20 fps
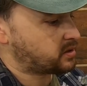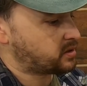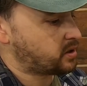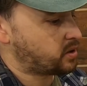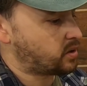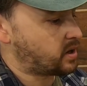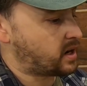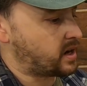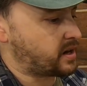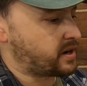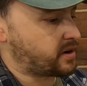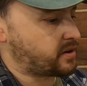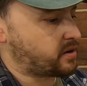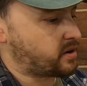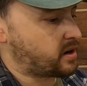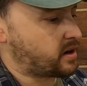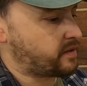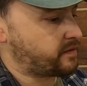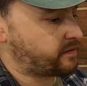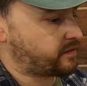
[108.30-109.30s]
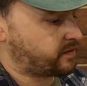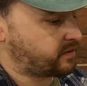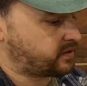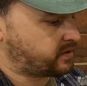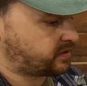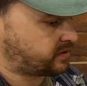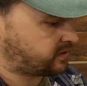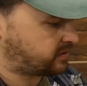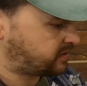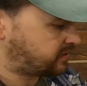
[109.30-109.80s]
go on and off
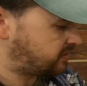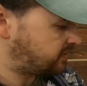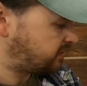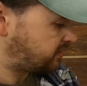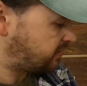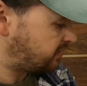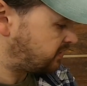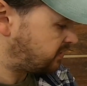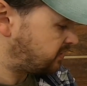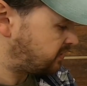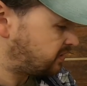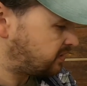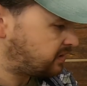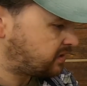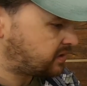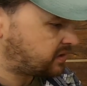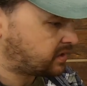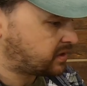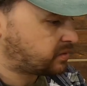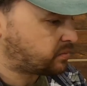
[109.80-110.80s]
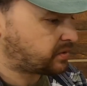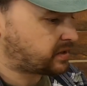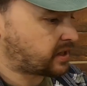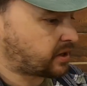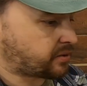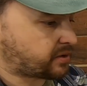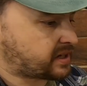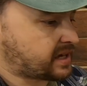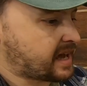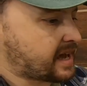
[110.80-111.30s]

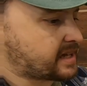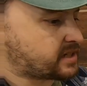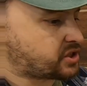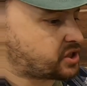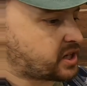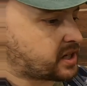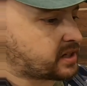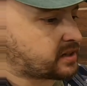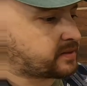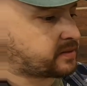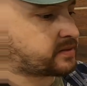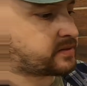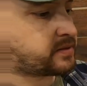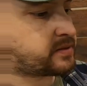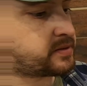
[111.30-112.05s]
without catching